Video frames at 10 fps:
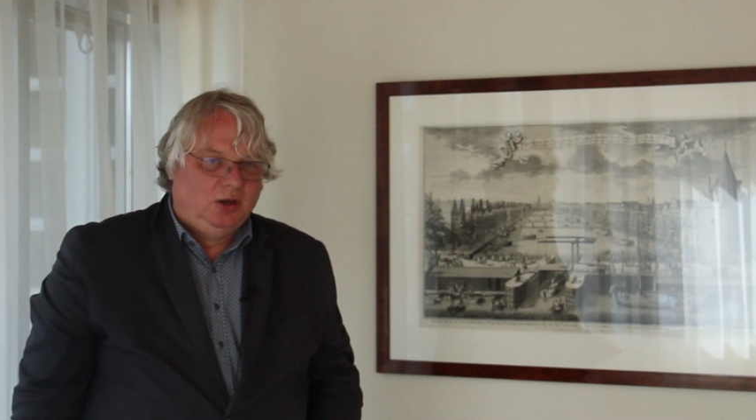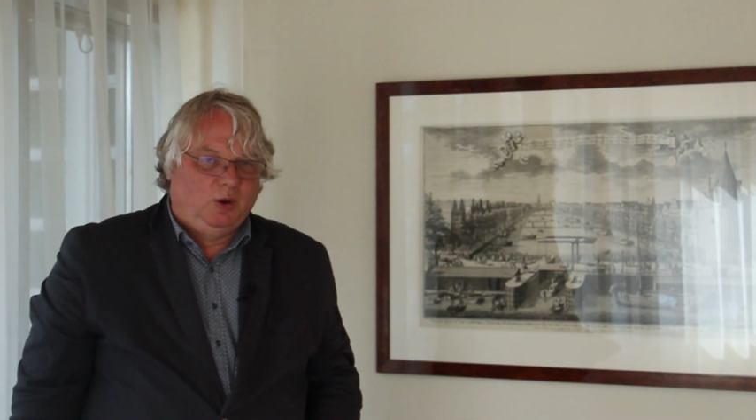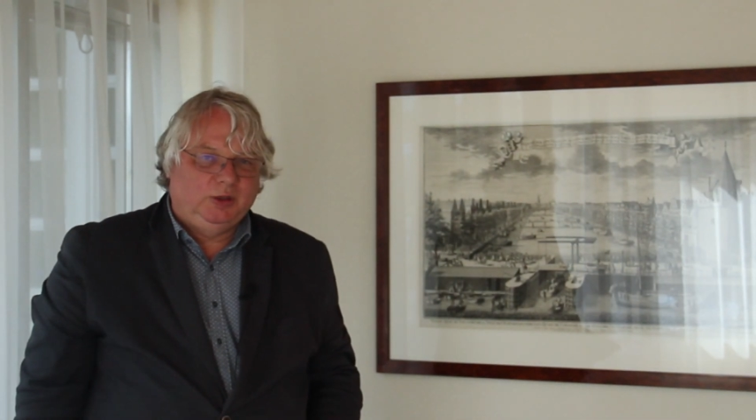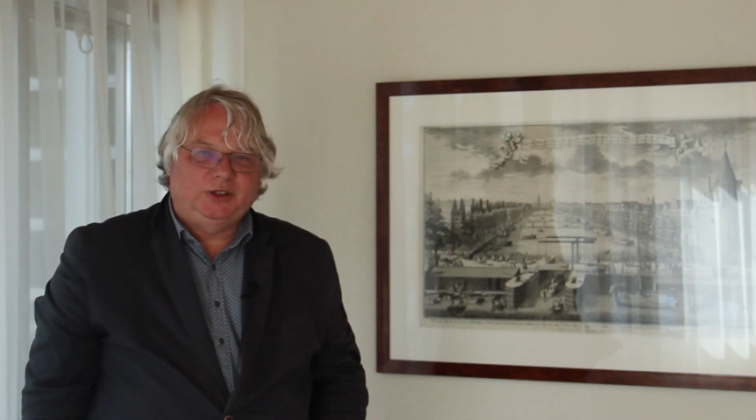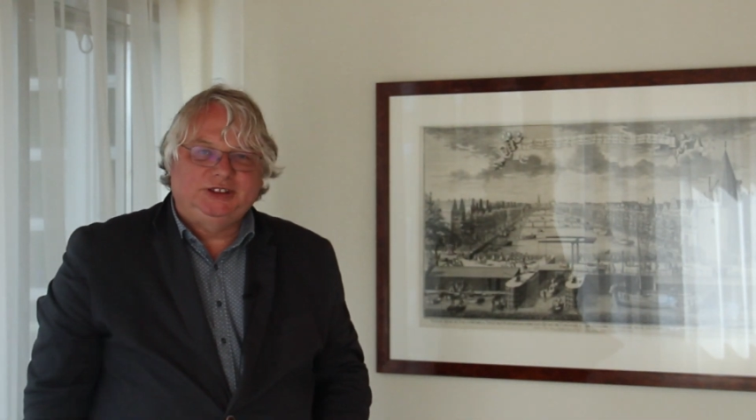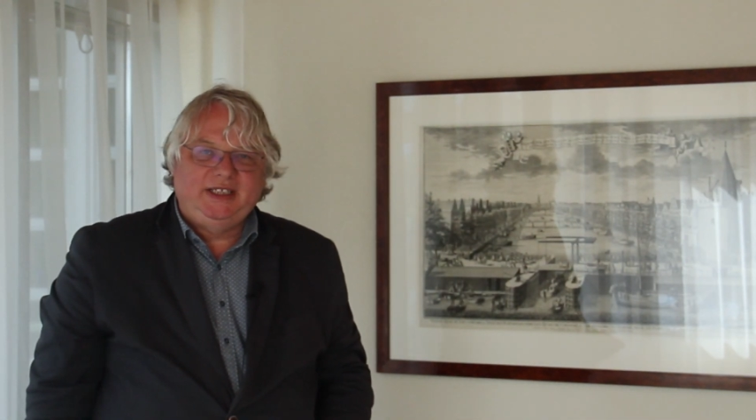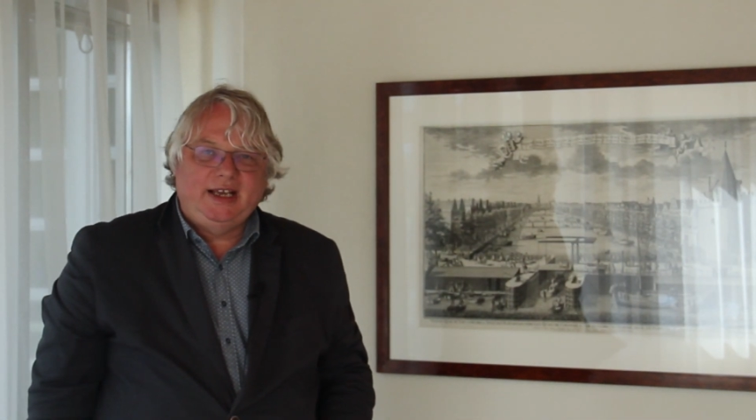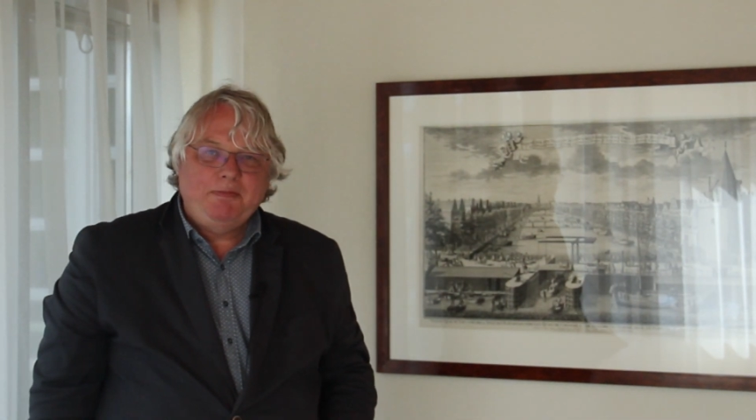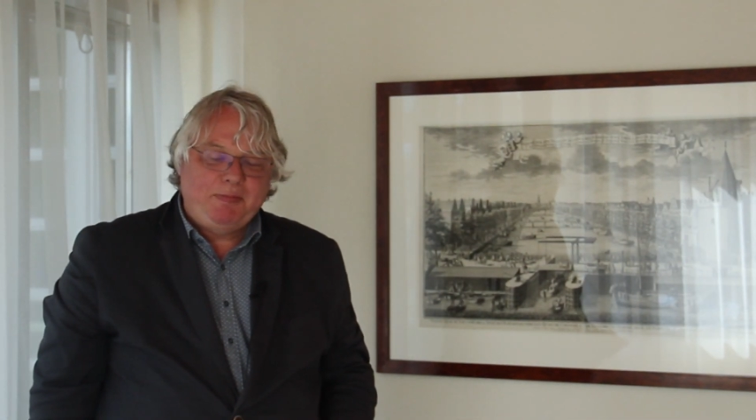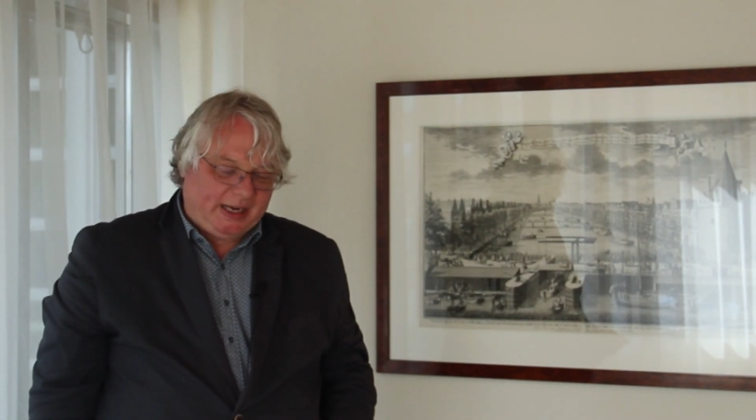What was the
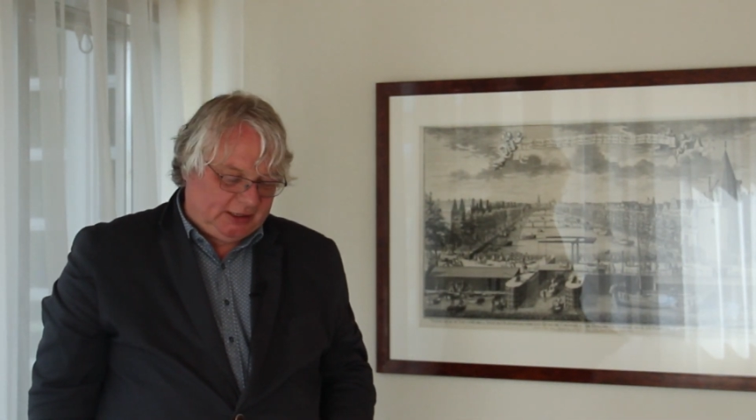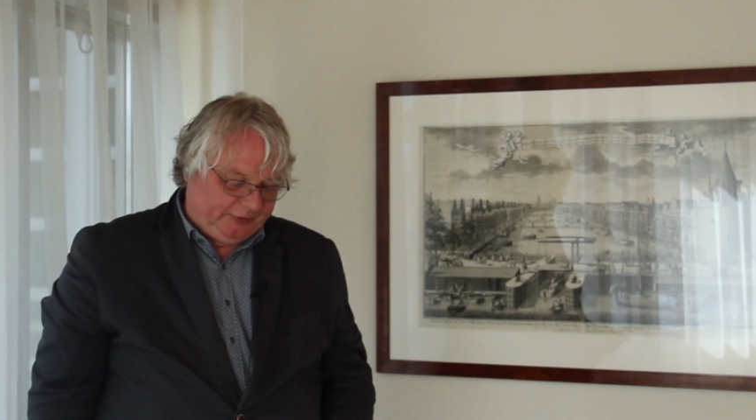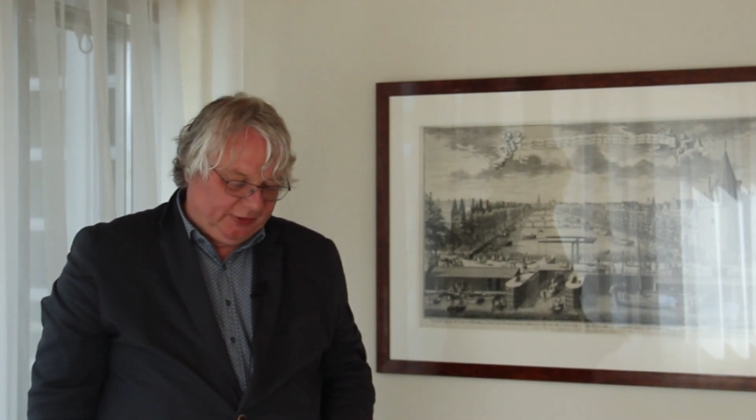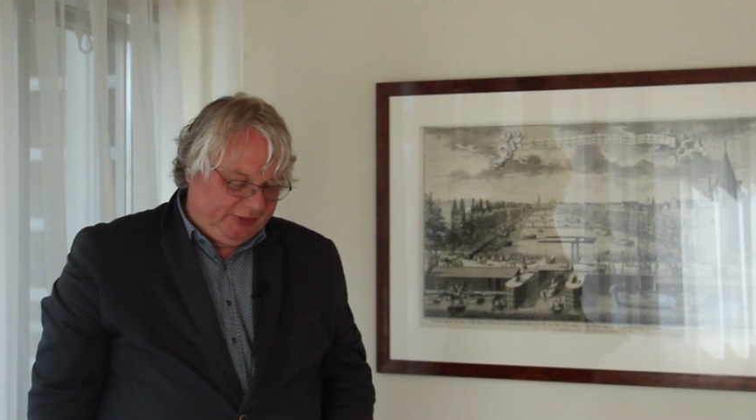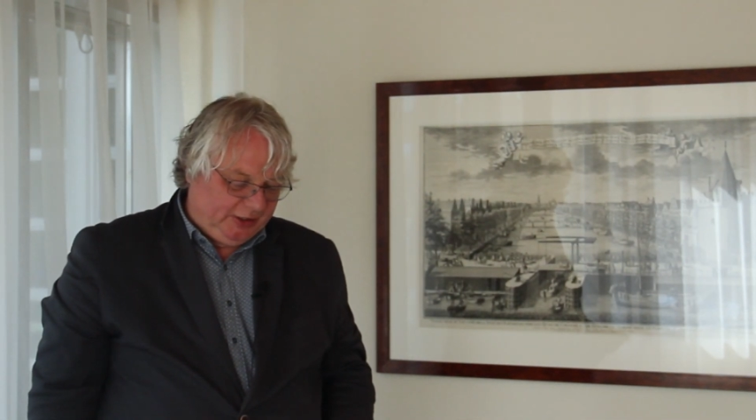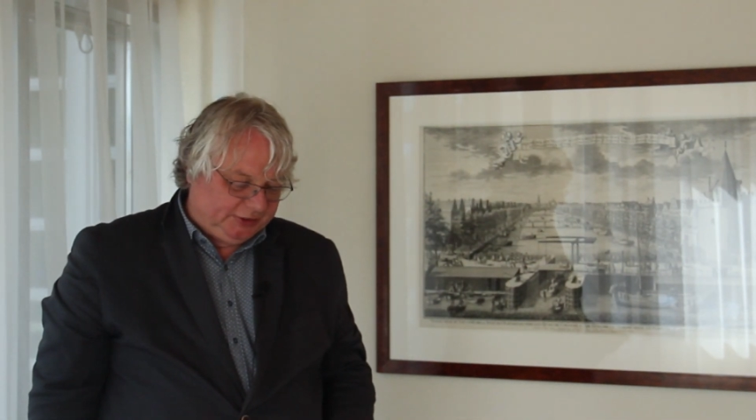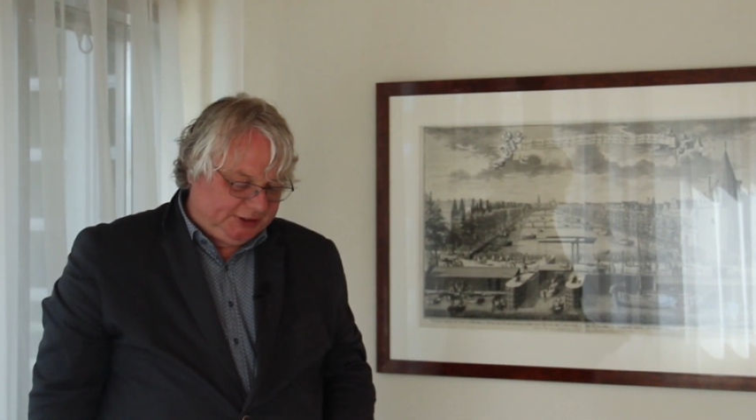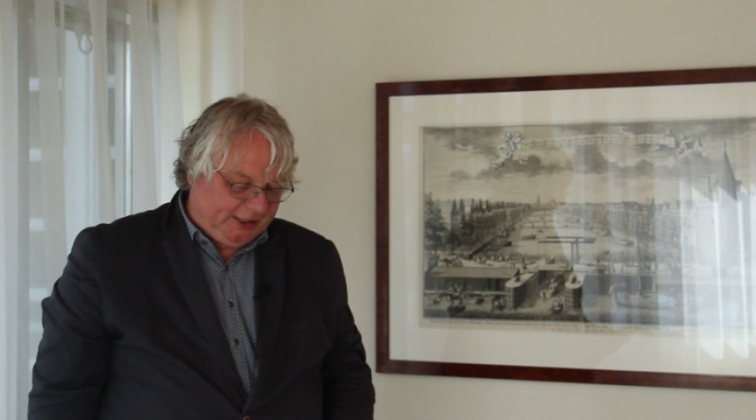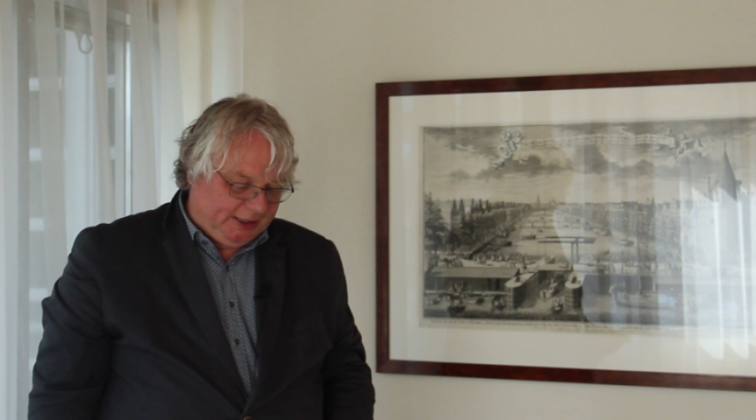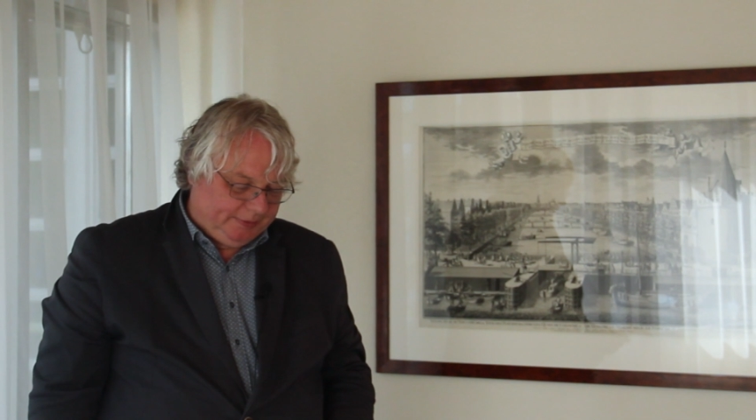impact of the
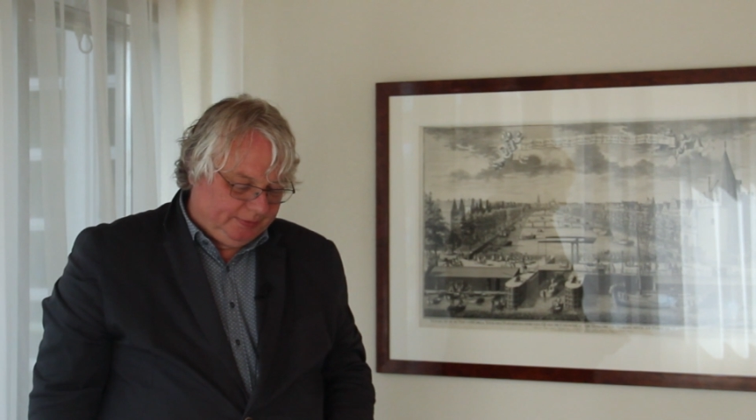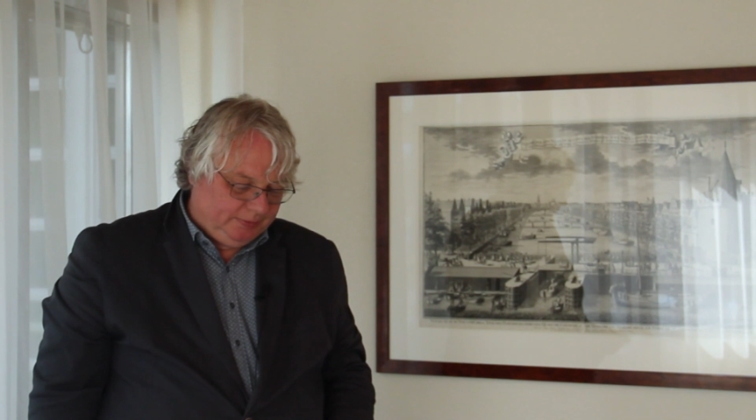VOC?